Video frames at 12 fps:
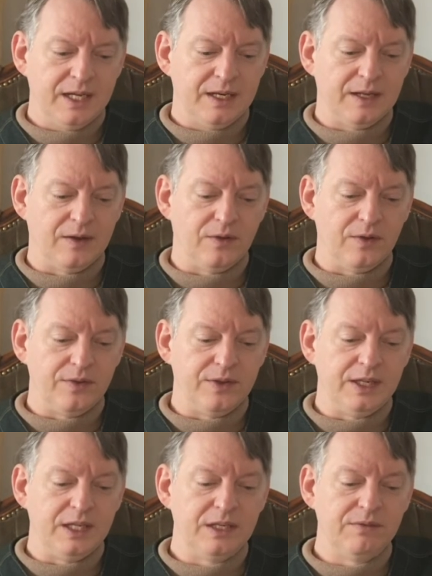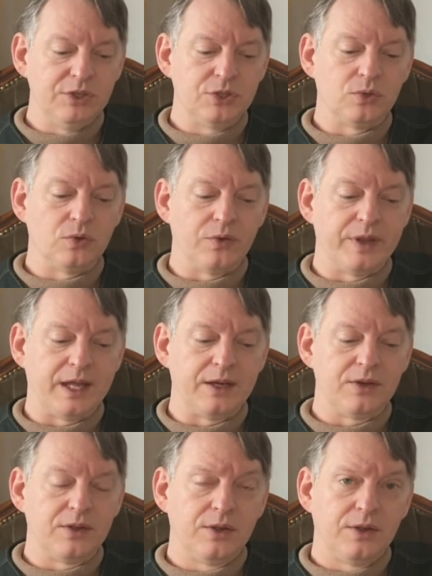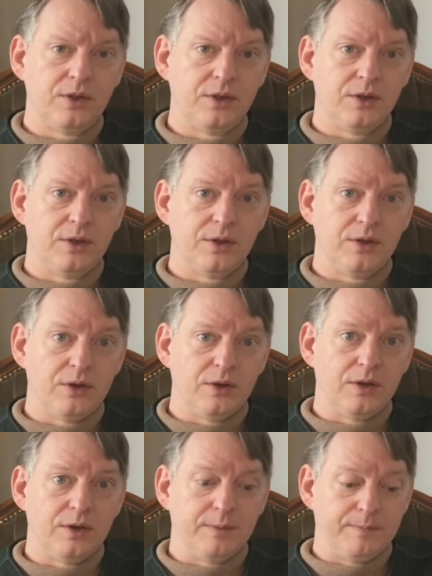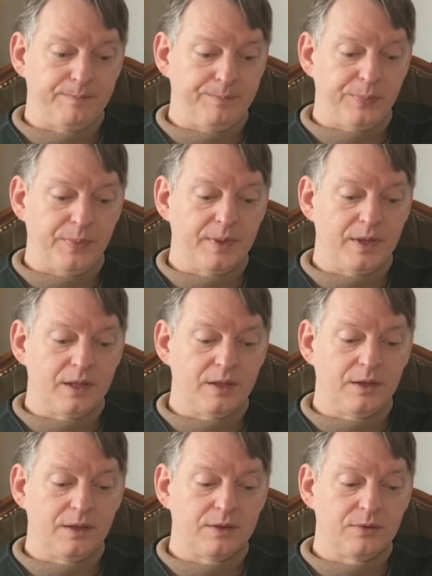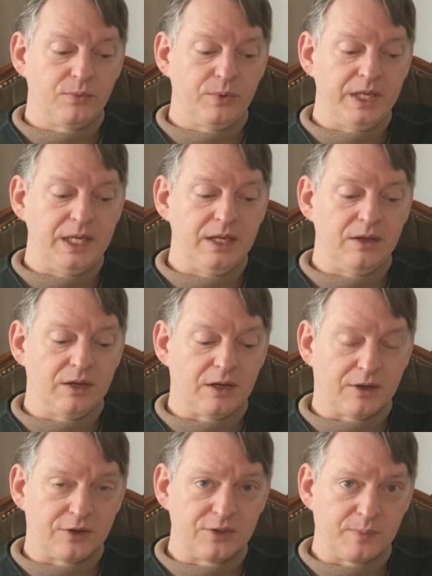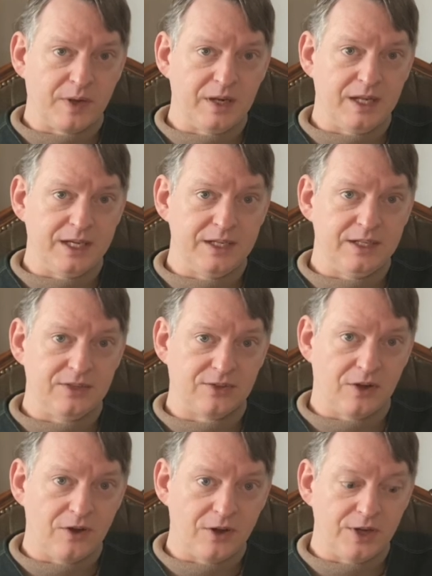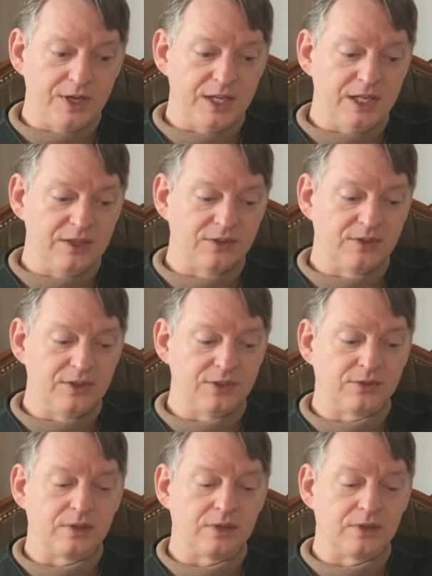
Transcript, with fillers: Now, the individual that um, uh, we our spotlight is on is this